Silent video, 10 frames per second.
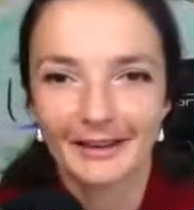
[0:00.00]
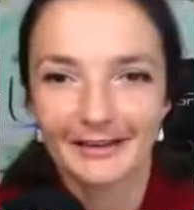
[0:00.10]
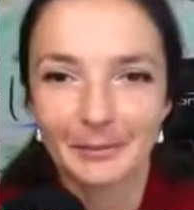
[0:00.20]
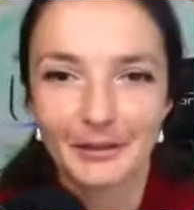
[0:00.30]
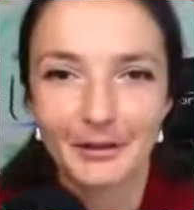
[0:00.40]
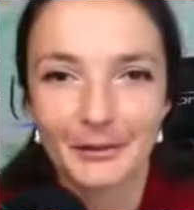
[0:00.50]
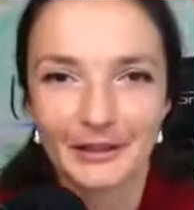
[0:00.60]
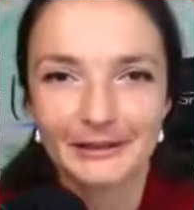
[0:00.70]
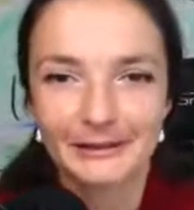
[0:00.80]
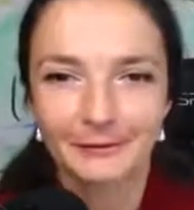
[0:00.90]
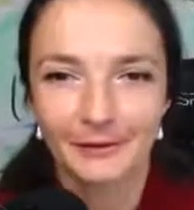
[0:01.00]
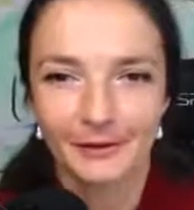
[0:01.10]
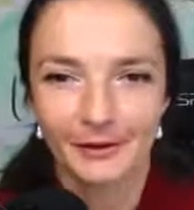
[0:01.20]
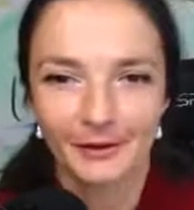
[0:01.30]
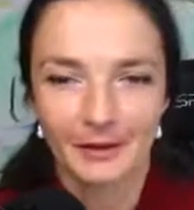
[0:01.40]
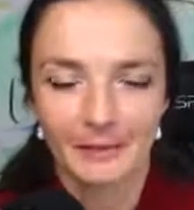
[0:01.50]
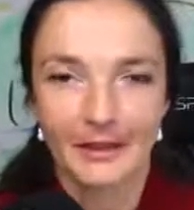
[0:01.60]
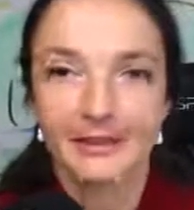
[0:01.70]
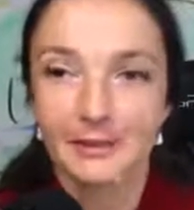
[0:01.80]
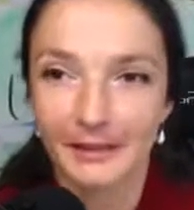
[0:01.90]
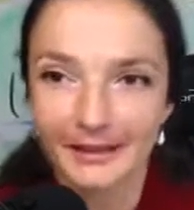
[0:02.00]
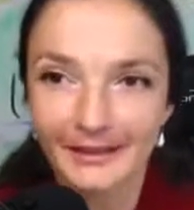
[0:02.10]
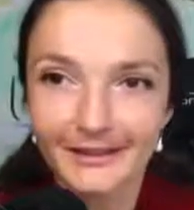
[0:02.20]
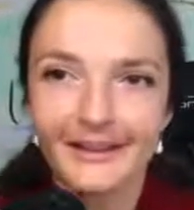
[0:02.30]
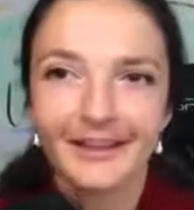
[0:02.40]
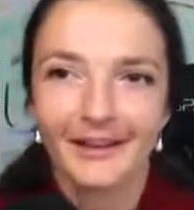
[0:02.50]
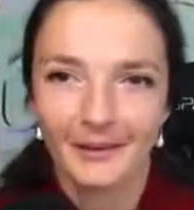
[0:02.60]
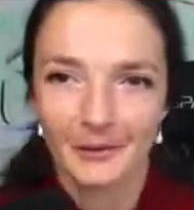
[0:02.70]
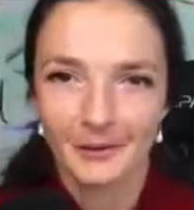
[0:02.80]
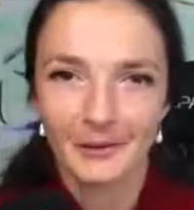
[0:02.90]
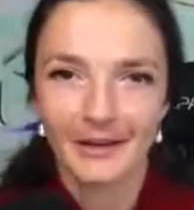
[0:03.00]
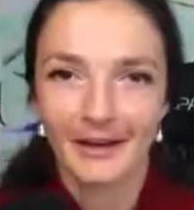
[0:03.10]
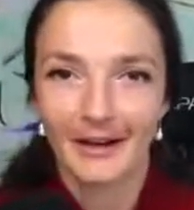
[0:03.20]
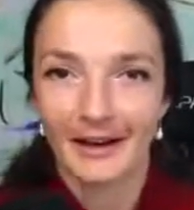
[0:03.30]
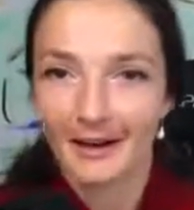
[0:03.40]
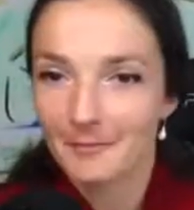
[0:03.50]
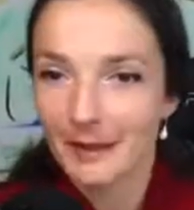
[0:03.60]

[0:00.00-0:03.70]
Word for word: entrepreneurs from Israel who uh,